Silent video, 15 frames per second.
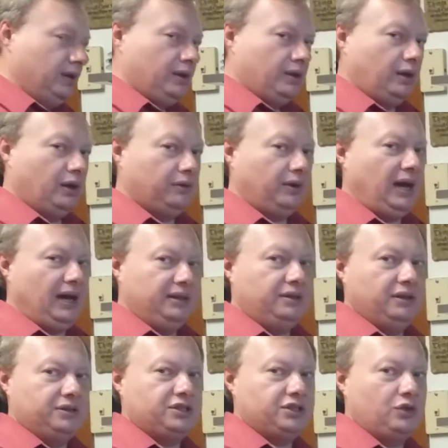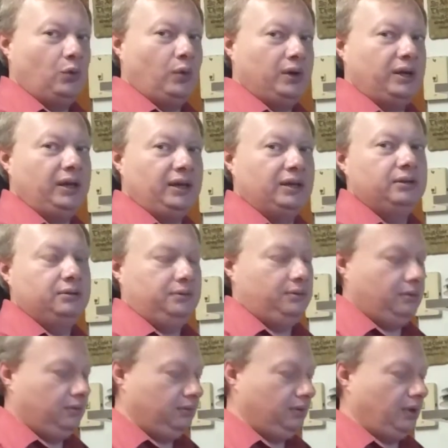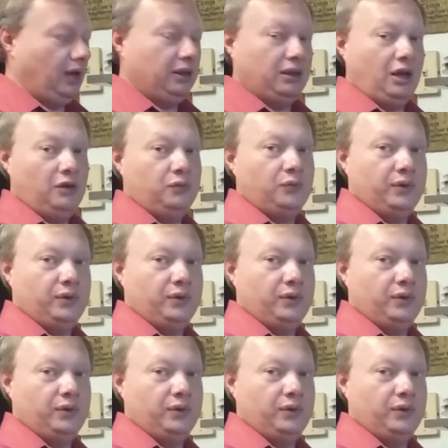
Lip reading: Alright, this is going in along